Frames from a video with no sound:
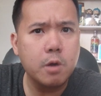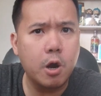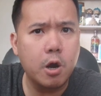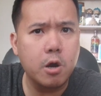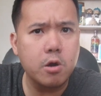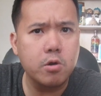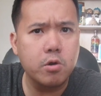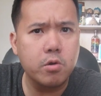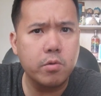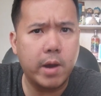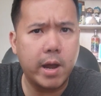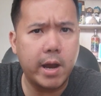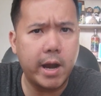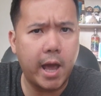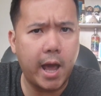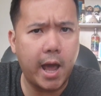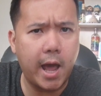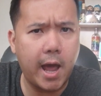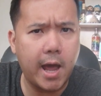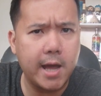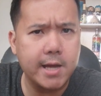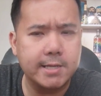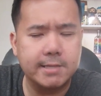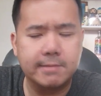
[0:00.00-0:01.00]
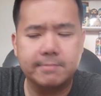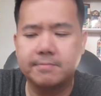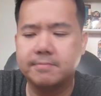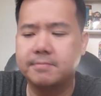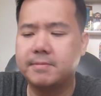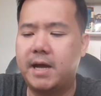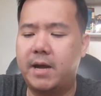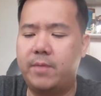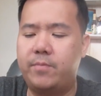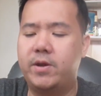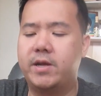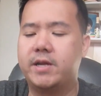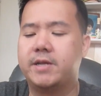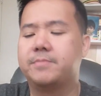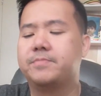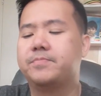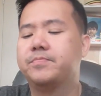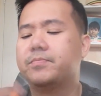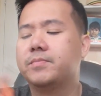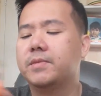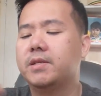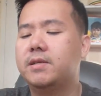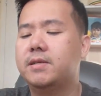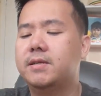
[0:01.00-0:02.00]
Are you ready? I'm ready.
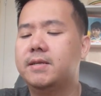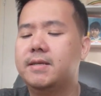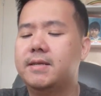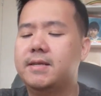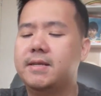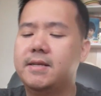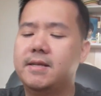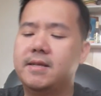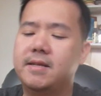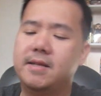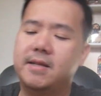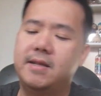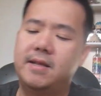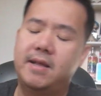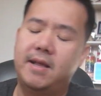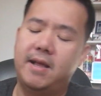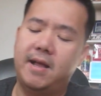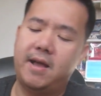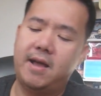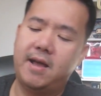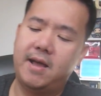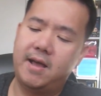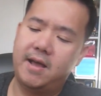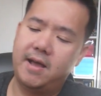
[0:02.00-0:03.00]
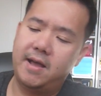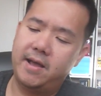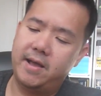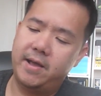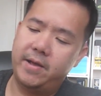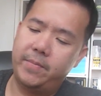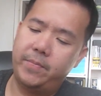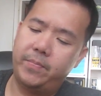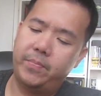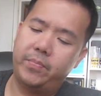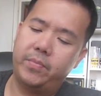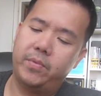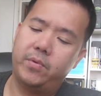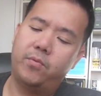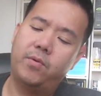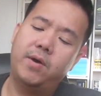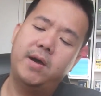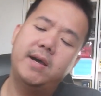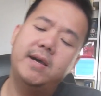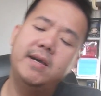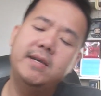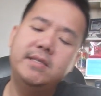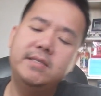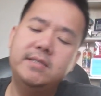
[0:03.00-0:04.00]

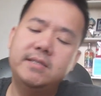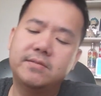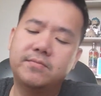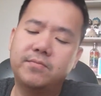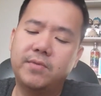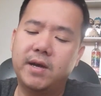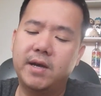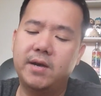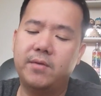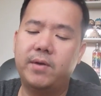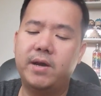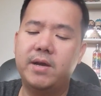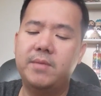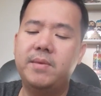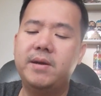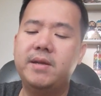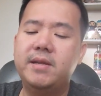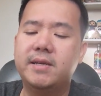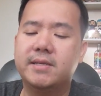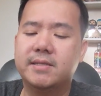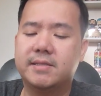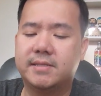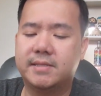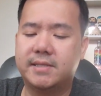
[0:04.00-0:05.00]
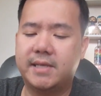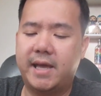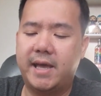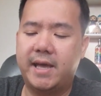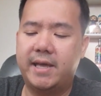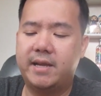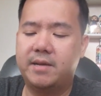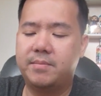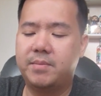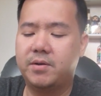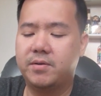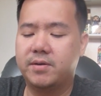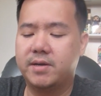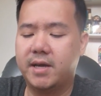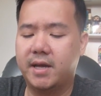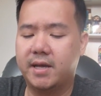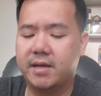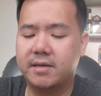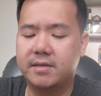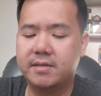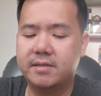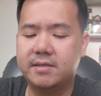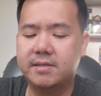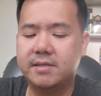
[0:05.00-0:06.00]
Why am I not sad about
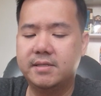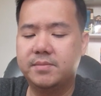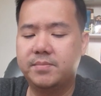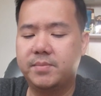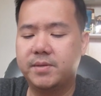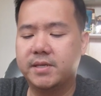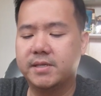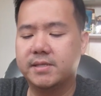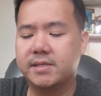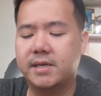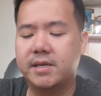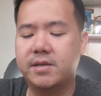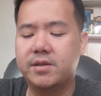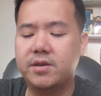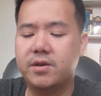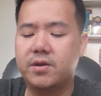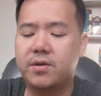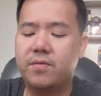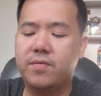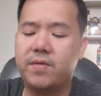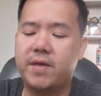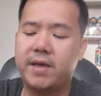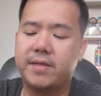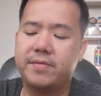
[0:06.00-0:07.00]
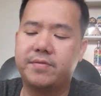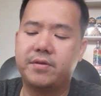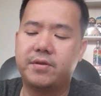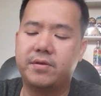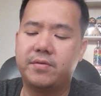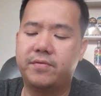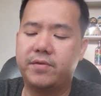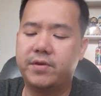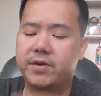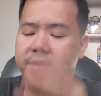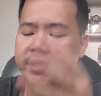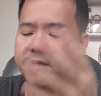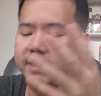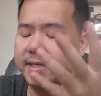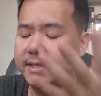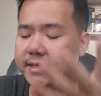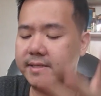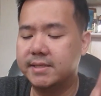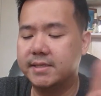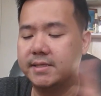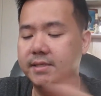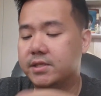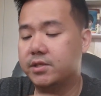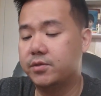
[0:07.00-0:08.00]
cutting these? Because I know that they're very
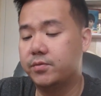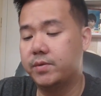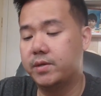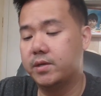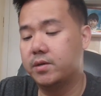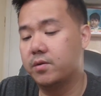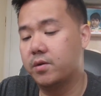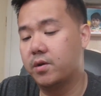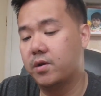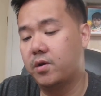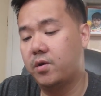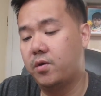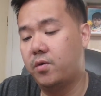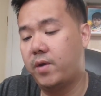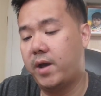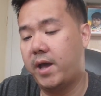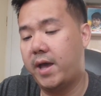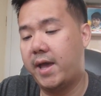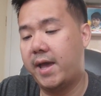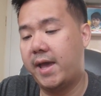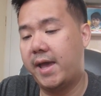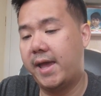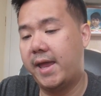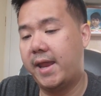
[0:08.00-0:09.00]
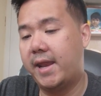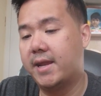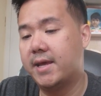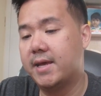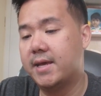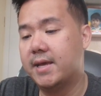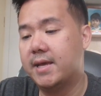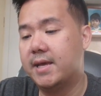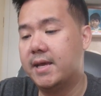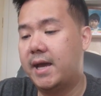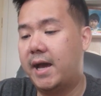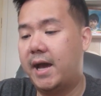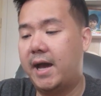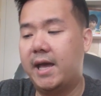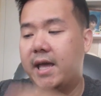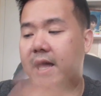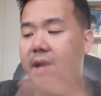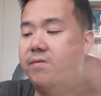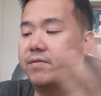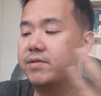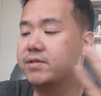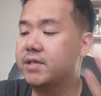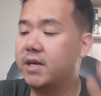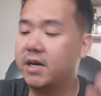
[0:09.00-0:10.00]
easy to regrow, and I
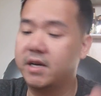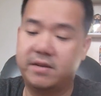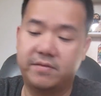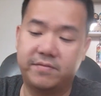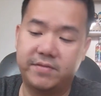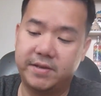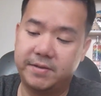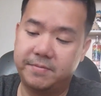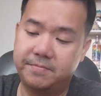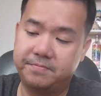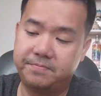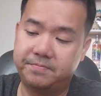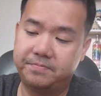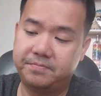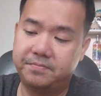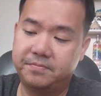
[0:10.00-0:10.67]
have a ton of them